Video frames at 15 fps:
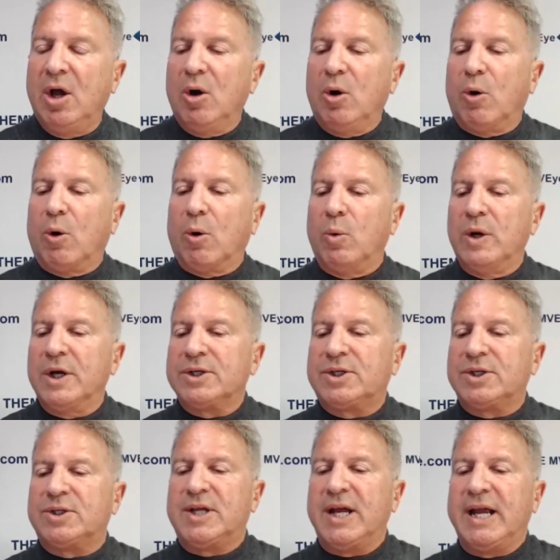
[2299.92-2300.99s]
or will
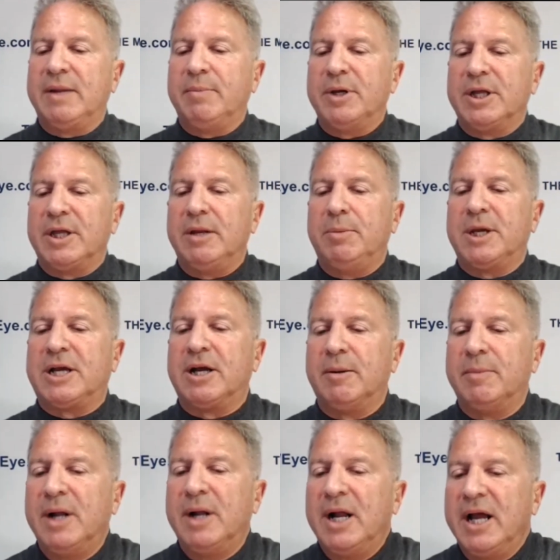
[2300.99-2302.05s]
sustainability
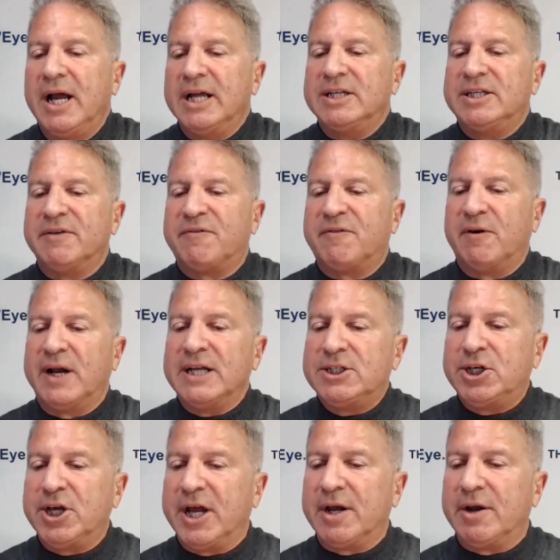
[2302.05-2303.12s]
become a
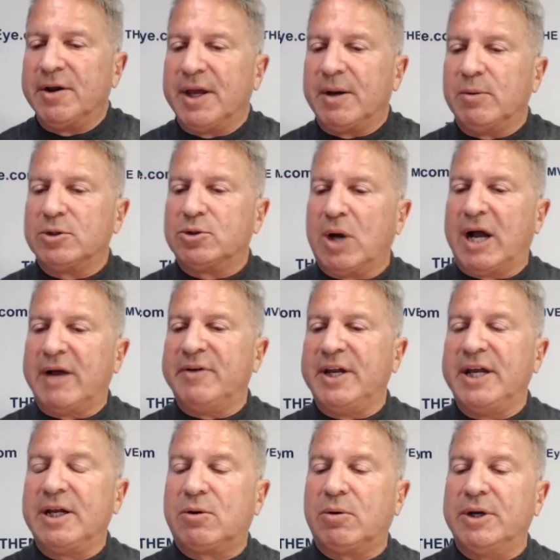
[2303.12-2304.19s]
differentiator that will drive an
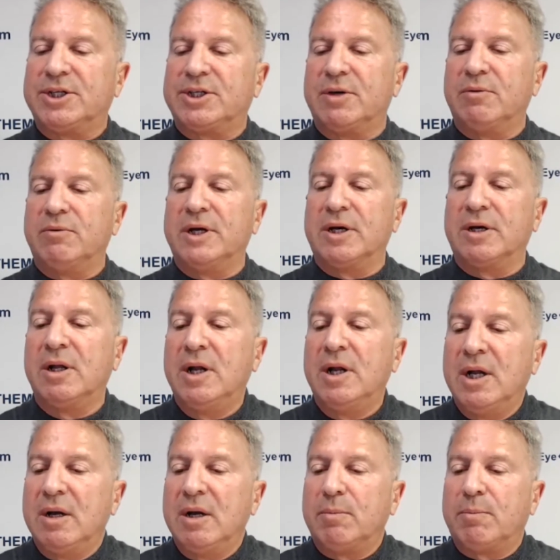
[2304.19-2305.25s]
increase in real
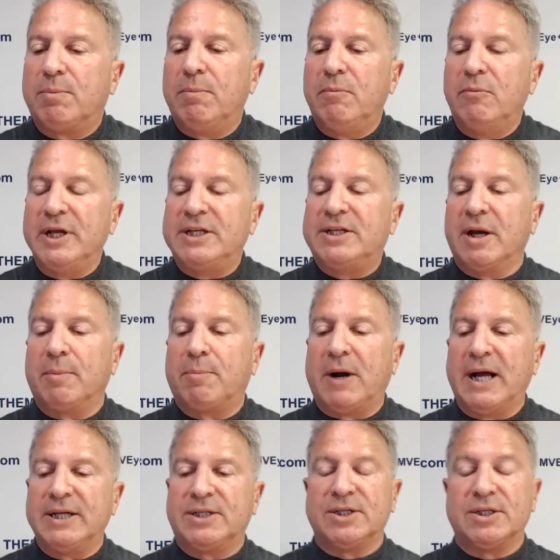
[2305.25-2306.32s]
retail
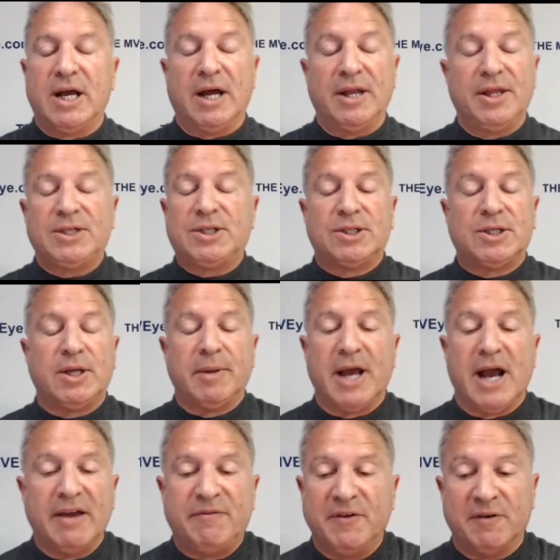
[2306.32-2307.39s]
prices? Now, this is something
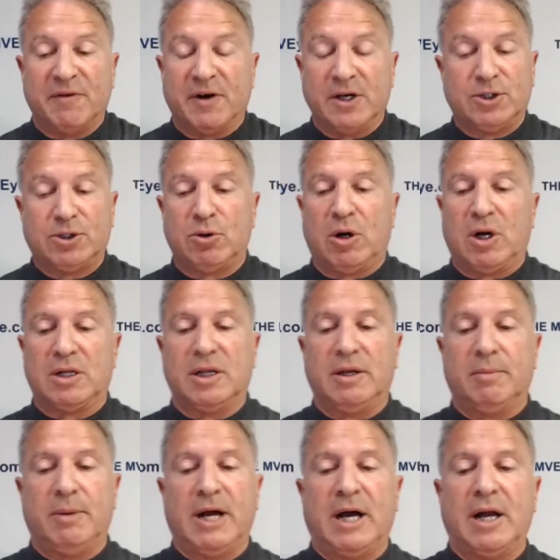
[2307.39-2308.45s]
I feel very strongly
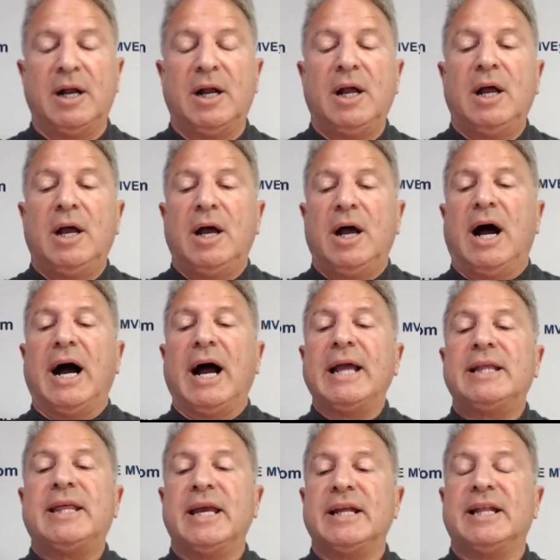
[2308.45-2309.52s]
about. I
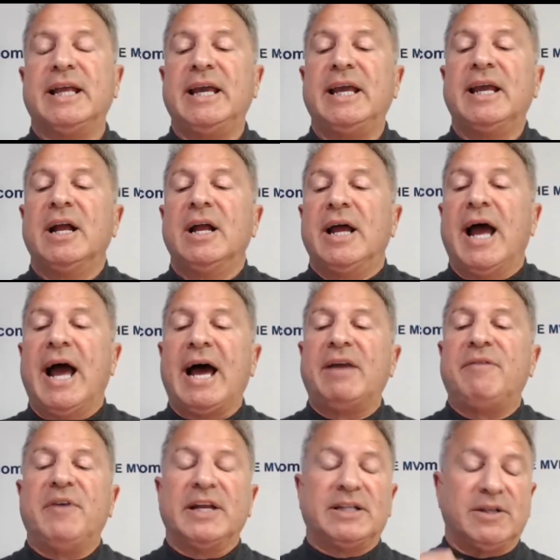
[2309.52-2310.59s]
think the
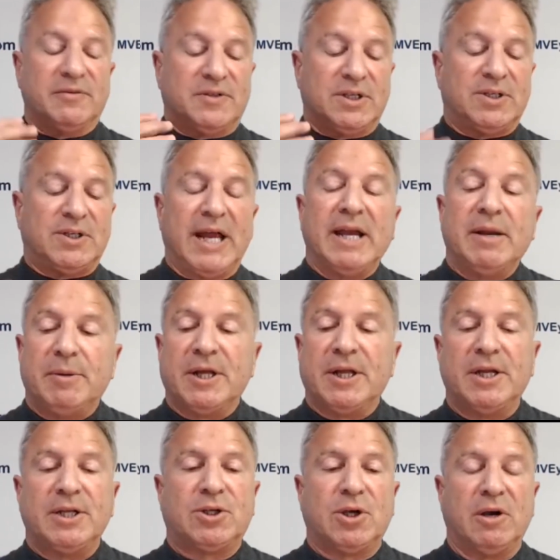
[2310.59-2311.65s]
advent of
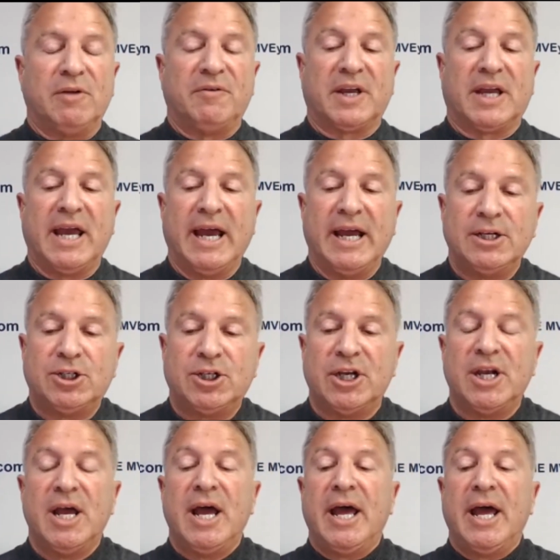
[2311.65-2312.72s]
sustainability
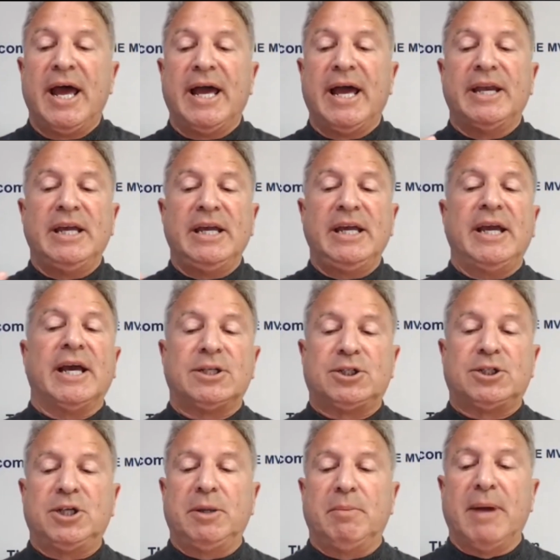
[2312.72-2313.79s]
certification and
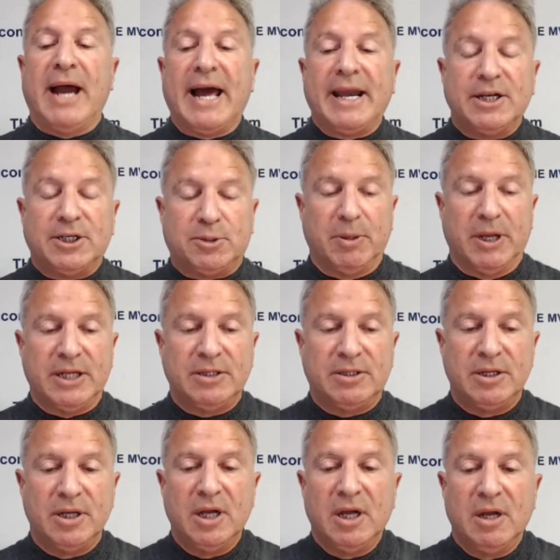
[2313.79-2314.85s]
ESG
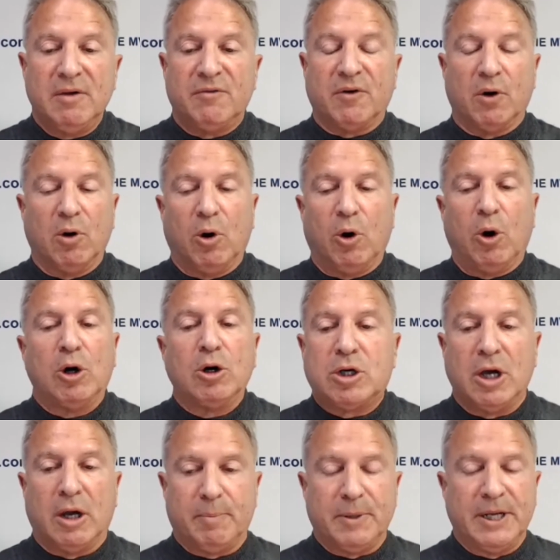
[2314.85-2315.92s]
management for all
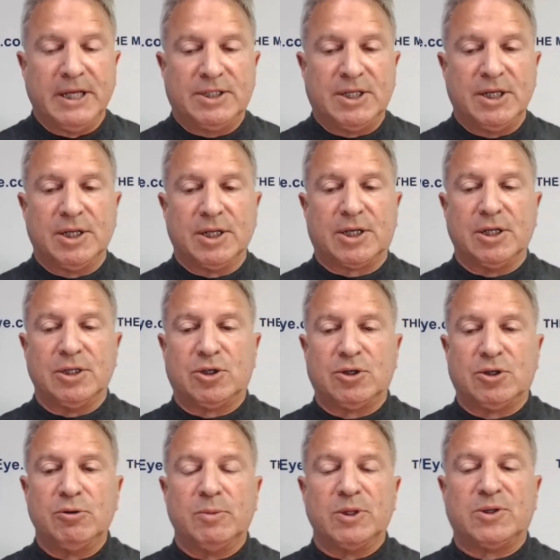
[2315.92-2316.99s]
companies in the
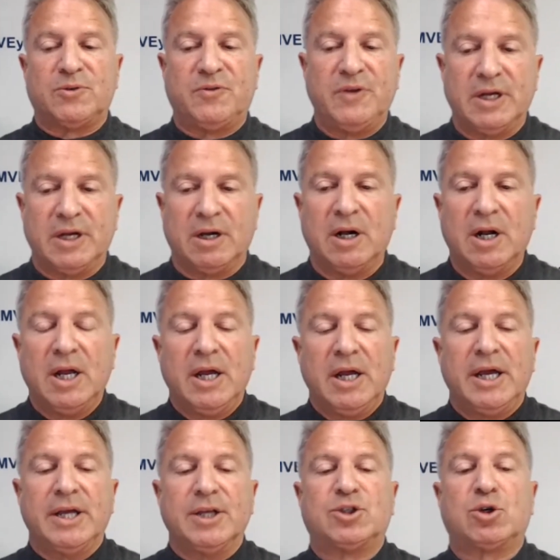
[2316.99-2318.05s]
consumer sphere
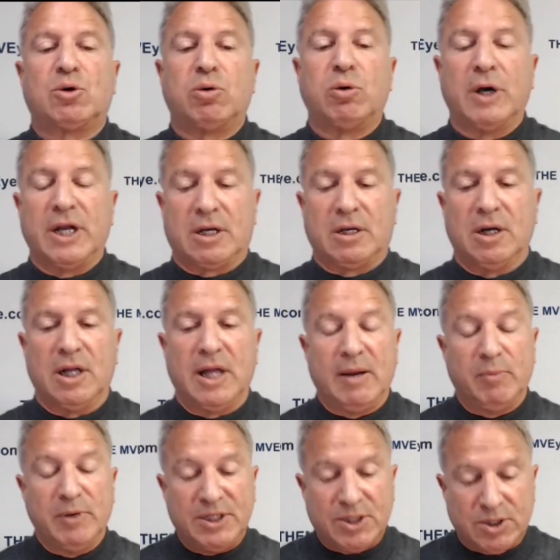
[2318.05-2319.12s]
is critical. And
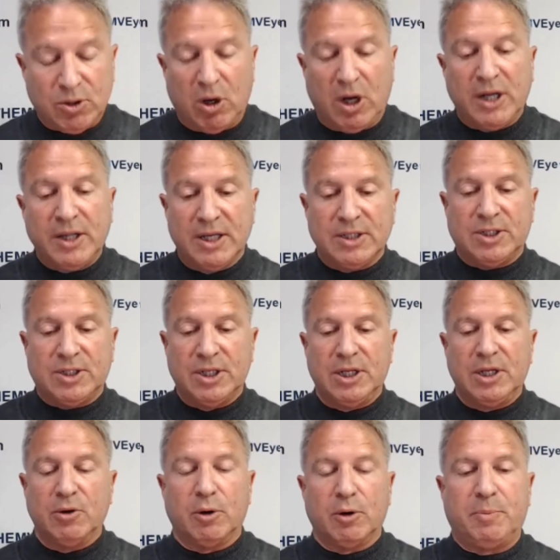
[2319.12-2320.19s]
we saw this in the
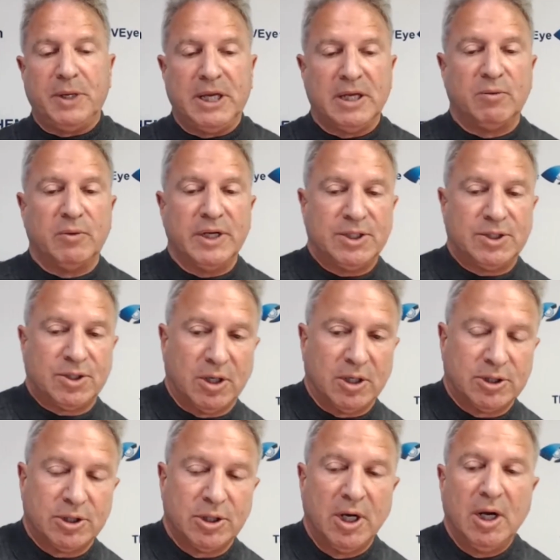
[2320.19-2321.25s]
European
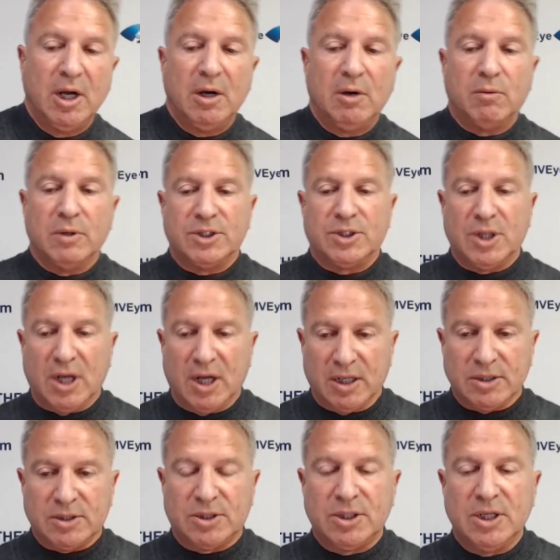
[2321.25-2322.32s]
research
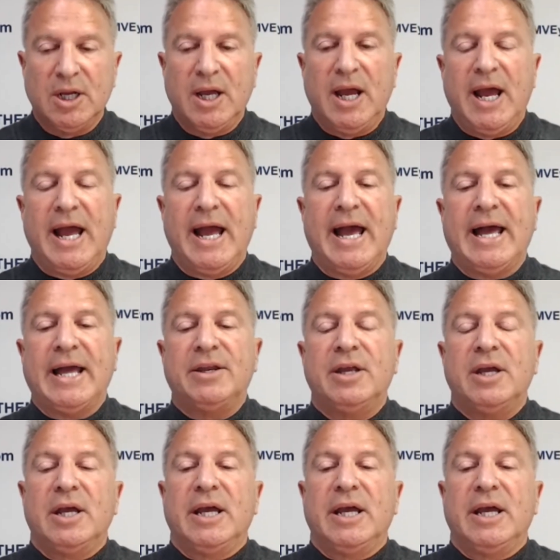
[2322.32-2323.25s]
results. And